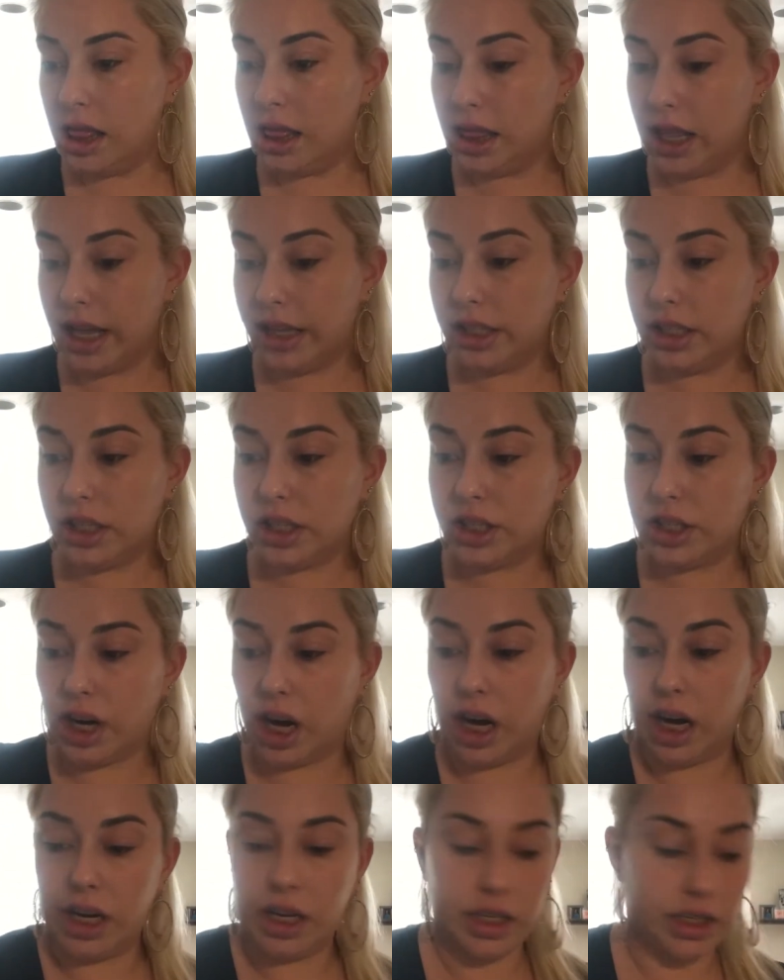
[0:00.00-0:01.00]
Let's
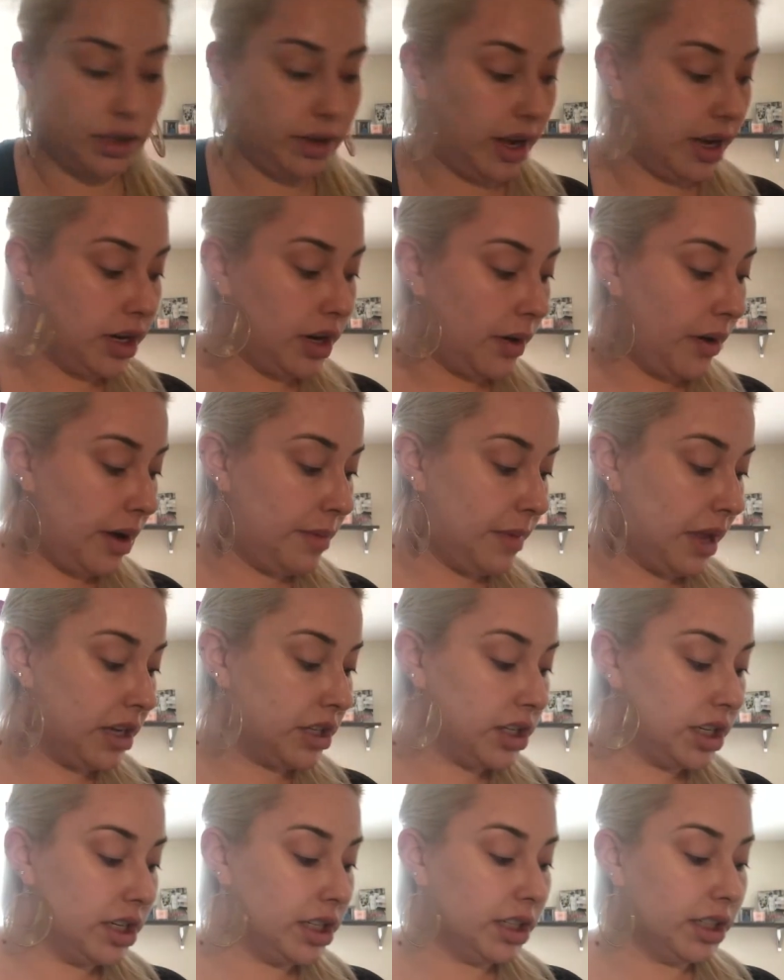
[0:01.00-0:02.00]
start. So I know I
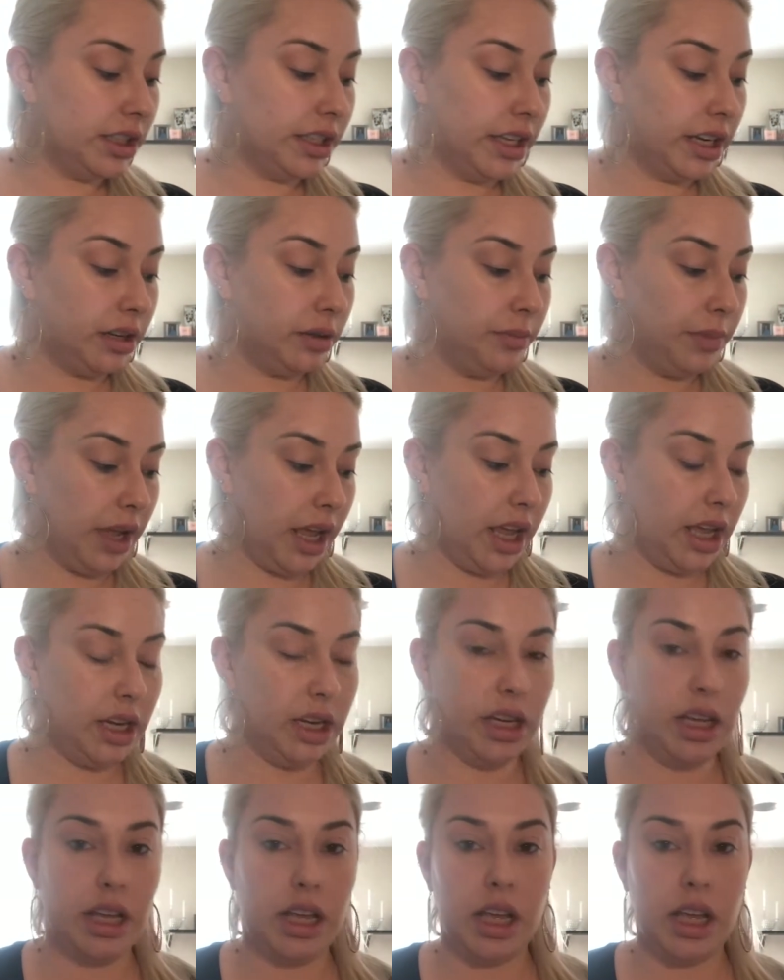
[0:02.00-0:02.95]
mentioned a little bit